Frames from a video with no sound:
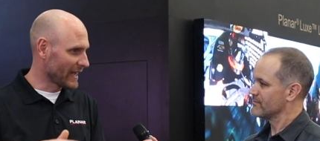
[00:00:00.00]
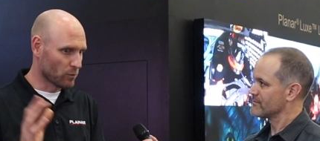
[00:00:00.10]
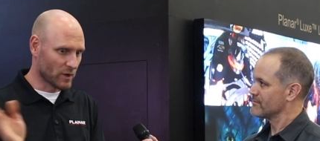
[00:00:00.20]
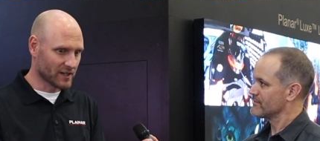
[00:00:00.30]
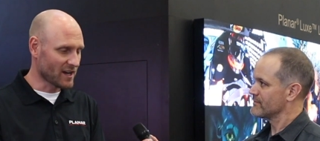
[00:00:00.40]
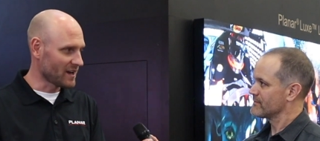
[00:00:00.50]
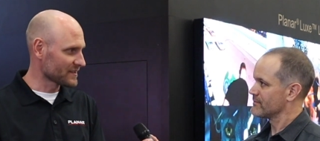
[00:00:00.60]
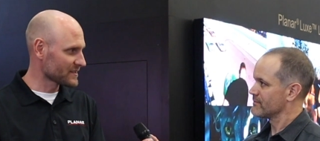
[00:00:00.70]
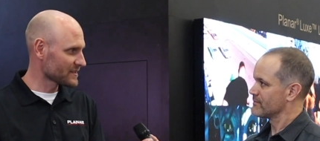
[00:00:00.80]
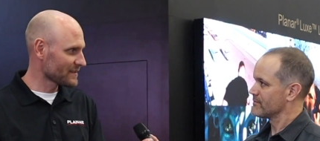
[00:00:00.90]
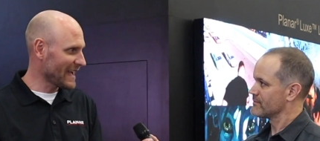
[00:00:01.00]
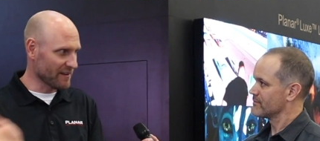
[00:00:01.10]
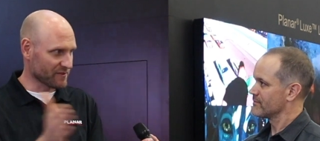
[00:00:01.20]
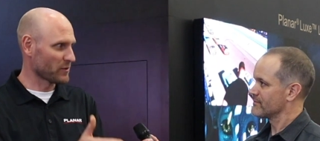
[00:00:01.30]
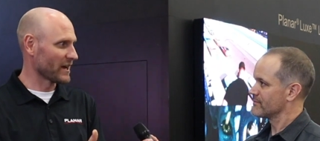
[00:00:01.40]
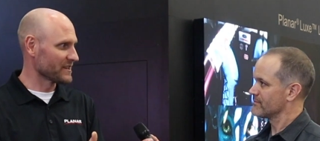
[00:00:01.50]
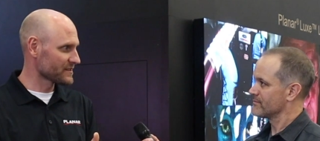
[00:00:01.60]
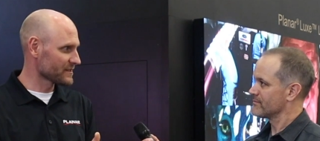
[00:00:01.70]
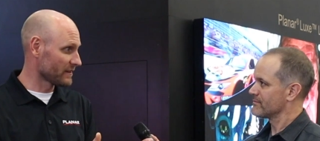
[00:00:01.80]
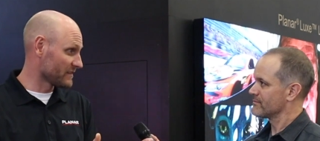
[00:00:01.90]
Speaker 1: and one costs half the
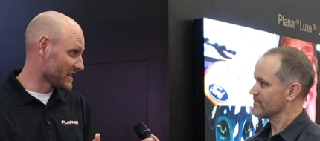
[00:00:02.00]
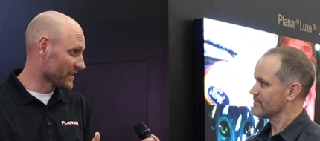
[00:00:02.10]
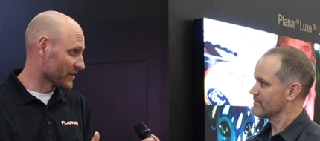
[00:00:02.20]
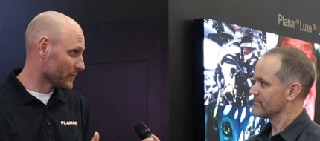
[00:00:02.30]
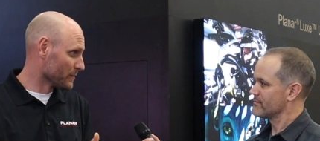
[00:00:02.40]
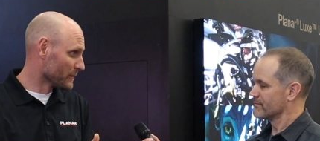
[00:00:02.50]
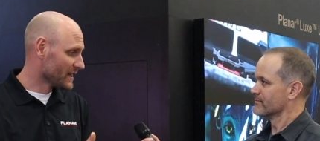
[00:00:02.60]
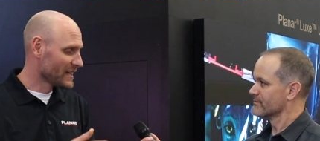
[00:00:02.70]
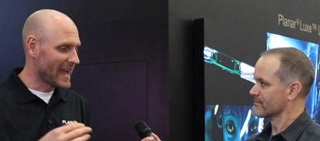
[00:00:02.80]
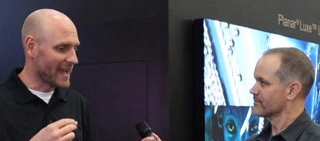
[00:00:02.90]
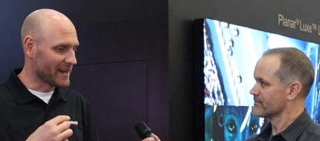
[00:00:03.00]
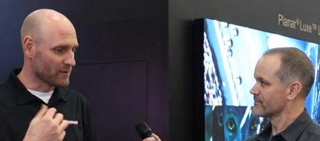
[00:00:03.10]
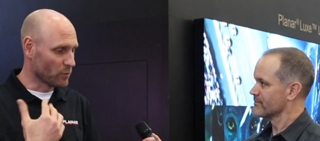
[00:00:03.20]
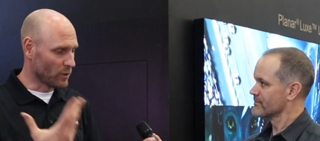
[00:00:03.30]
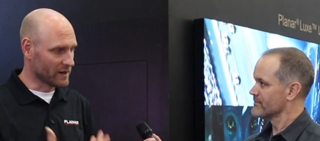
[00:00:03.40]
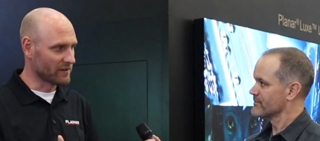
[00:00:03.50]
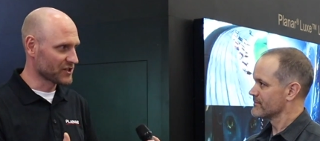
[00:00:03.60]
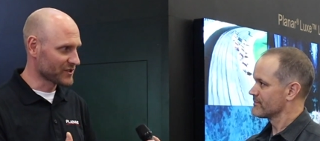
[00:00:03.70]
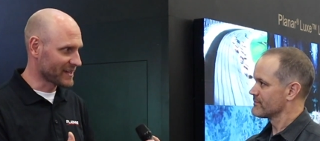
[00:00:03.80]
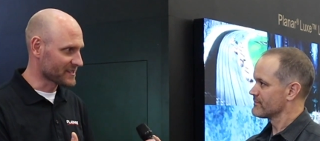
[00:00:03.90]
price of the other. And one of our
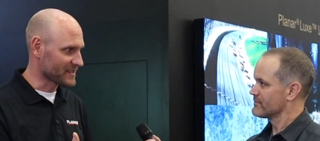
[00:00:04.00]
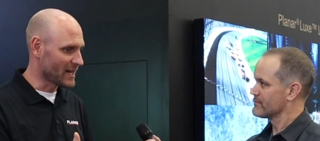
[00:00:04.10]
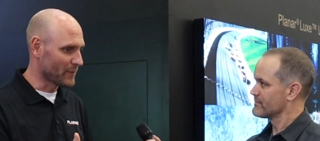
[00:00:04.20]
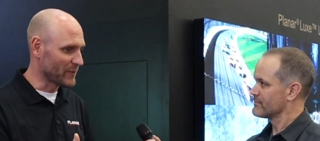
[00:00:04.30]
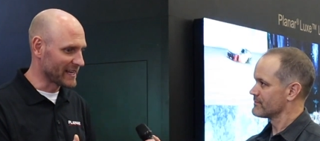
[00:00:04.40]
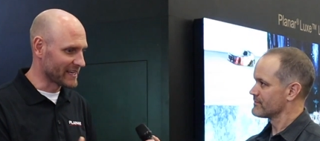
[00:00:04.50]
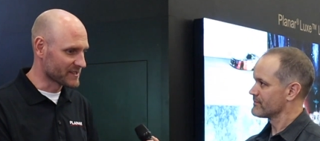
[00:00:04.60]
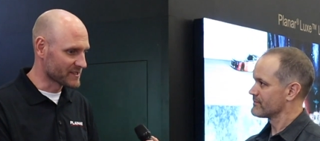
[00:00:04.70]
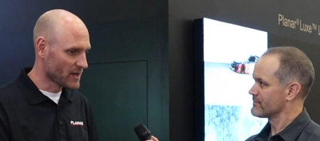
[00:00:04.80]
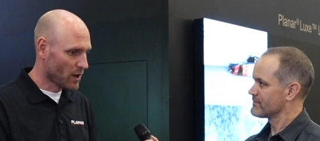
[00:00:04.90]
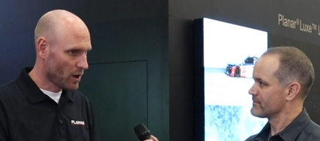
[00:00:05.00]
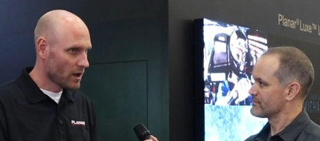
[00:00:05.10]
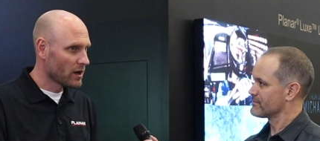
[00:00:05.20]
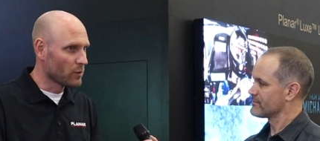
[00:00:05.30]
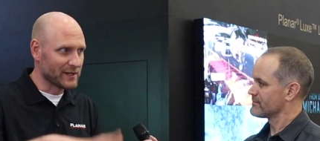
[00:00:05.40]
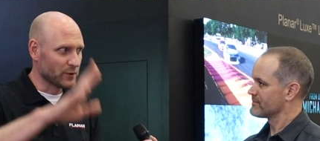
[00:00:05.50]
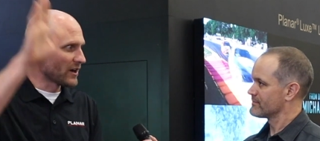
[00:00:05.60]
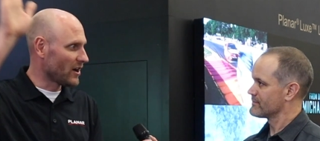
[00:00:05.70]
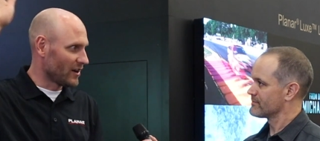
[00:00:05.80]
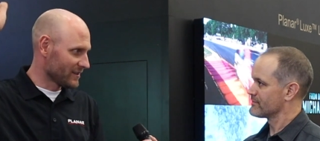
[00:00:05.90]
strengths as a company is we do it
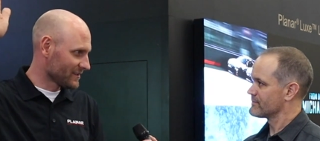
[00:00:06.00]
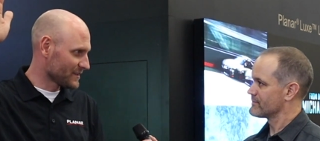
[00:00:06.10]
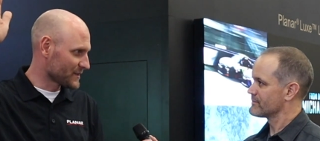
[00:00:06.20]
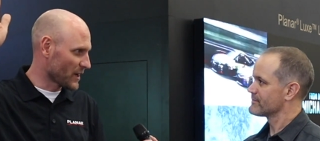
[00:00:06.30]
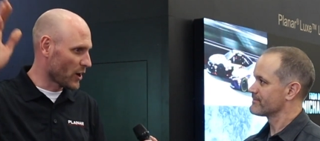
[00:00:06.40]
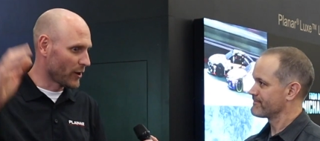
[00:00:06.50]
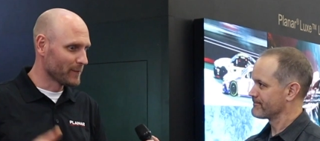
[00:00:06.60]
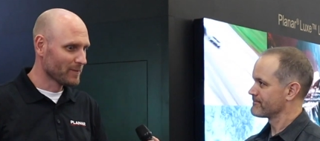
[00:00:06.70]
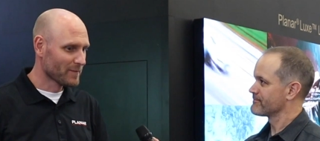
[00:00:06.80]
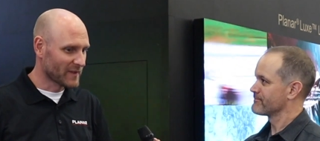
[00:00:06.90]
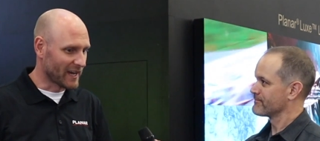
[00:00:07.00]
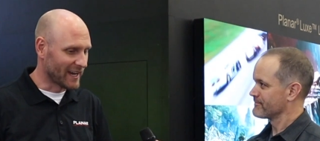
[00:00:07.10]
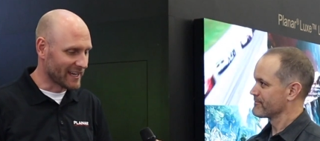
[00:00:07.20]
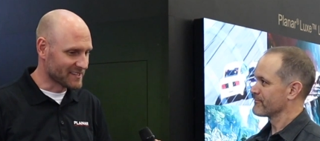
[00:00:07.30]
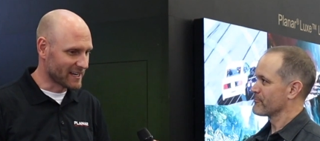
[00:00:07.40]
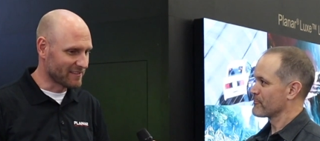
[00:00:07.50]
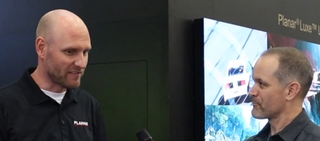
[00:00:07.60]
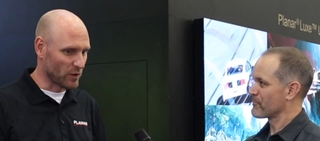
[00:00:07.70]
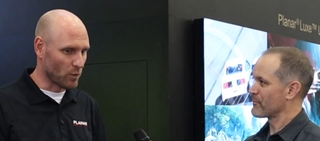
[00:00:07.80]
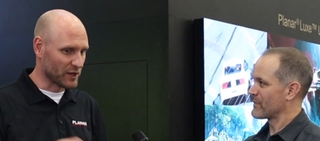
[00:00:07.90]
all. So uh, instead of
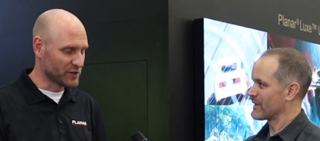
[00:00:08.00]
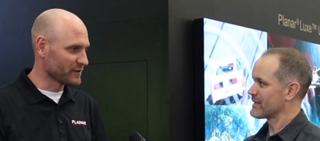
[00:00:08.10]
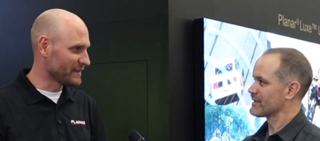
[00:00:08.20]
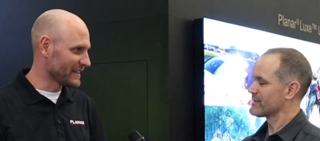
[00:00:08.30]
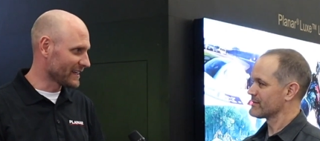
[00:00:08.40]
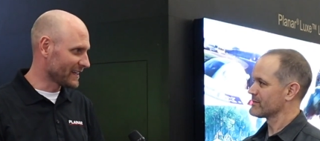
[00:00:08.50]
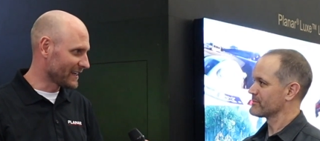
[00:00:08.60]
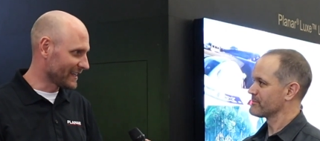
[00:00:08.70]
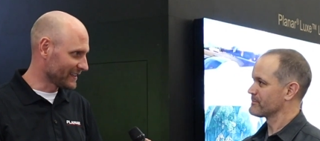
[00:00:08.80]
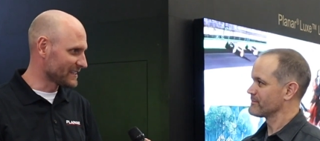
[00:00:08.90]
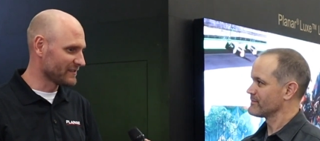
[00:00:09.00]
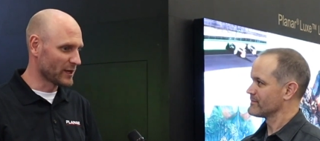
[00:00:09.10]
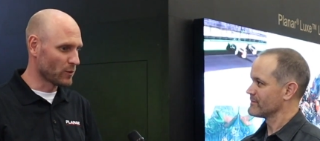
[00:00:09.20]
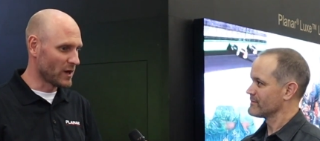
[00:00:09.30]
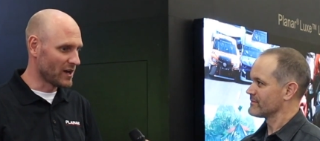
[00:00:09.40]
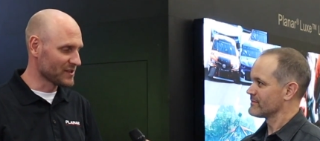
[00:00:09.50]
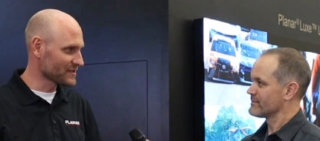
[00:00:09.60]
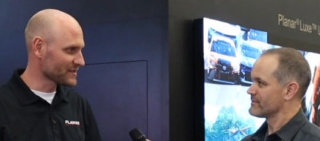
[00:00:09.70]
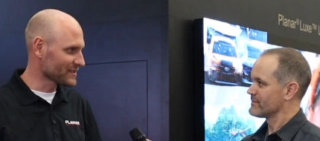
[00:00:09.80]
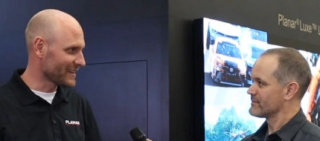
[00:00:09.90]
having one or two video, uh, LED video
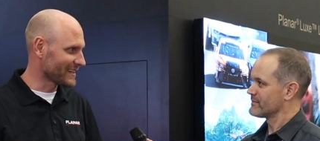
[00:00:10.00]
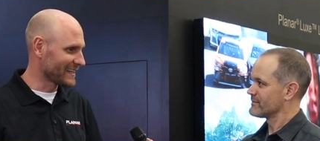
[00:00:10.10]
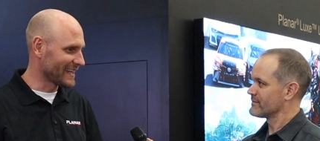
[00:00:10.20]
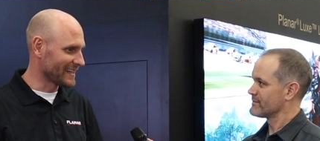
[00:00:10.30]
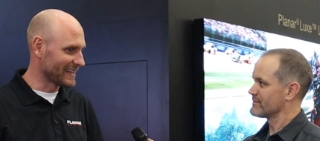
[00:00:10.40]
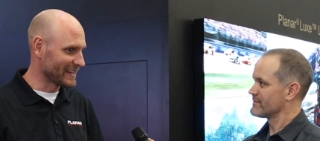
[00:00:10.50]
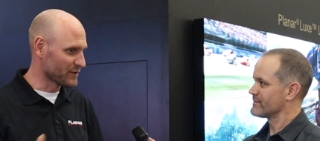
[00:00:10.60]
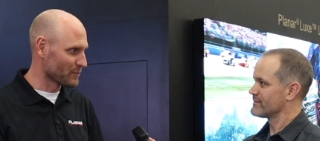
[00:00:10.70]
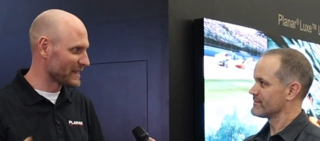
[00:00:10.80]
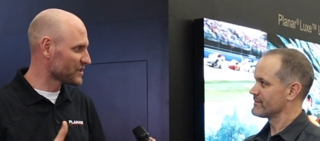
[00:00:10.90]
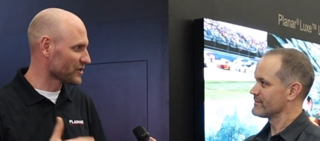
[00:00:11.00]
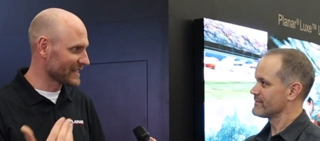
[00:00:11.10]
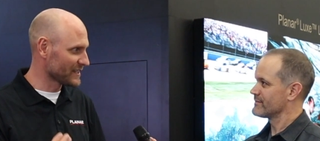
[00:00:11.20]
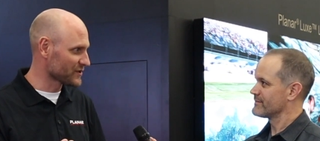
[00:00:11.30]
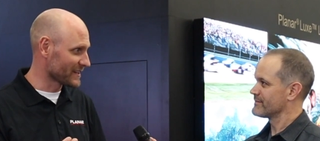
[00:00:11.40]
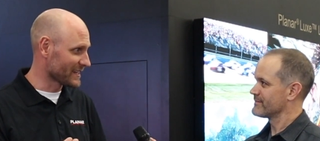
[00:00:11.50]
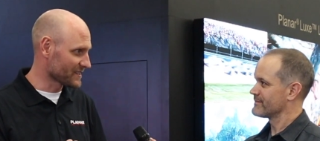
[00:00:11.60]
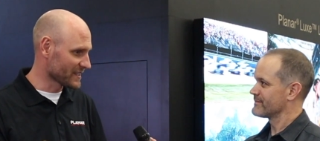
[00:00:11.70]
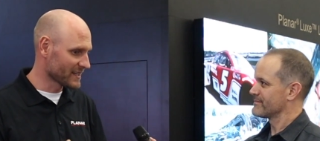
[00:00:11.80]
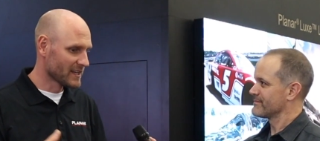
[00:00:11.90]
walls uh, and it either meets your needs or it
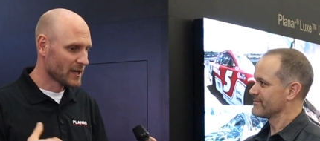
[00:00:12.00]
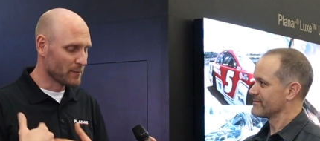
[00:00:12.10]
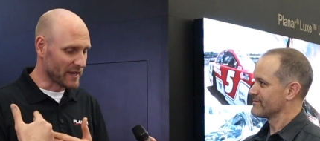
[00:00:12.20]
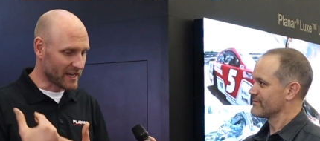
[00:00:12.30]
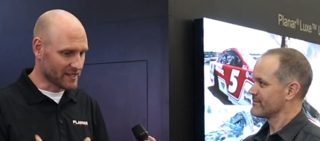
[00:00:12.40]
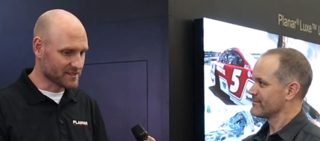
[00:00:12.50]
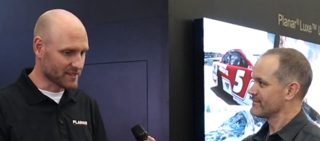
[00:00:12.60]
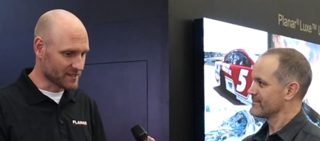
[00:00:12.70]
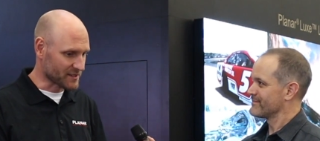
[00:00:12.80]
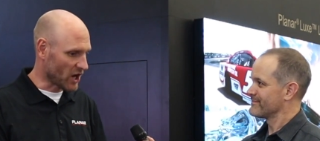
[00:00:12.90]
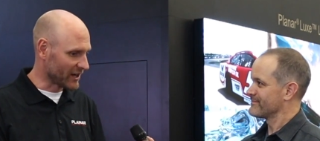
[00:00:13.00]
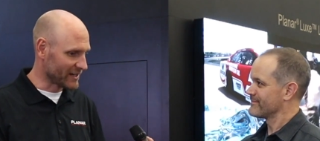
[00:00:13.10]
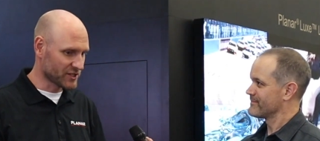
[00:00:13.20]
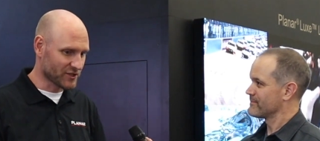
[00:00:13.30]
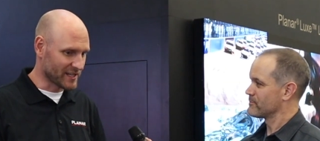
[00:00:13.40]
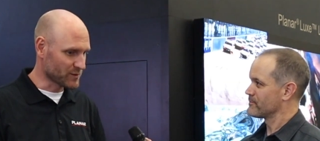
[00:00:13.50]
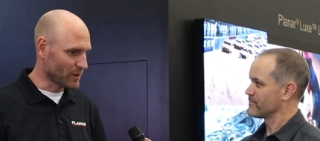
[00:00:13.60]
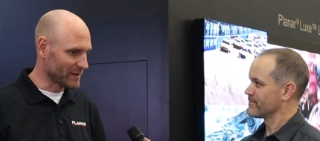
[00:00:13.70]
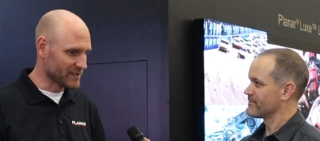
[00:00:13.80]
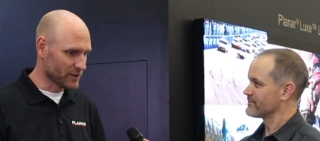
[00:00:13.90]
doesn't, because this is our industry, it's
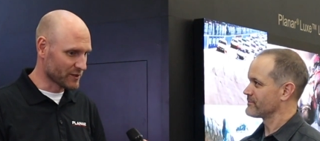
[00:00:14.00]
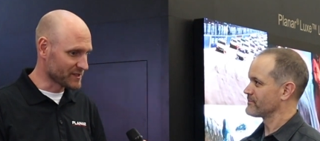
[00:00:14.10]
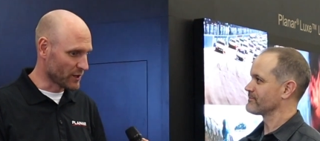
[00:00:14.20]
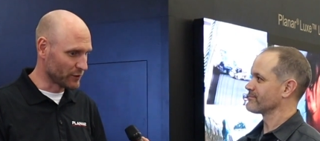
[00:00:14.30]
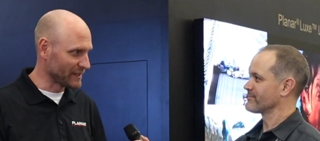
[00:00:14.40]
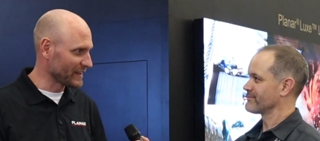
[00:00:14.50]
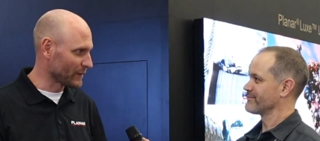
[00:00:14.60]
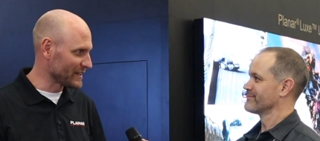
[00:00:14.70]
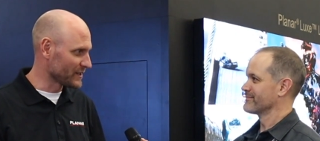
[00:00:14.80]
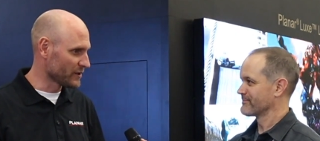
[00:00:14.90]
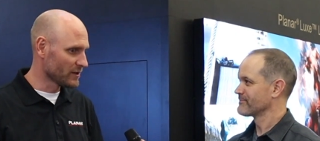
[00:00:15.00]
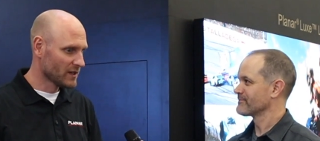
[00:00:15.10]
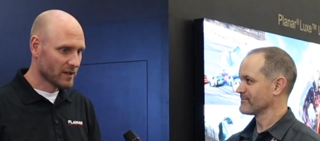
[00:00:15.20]
what we do, it's the only thing we do,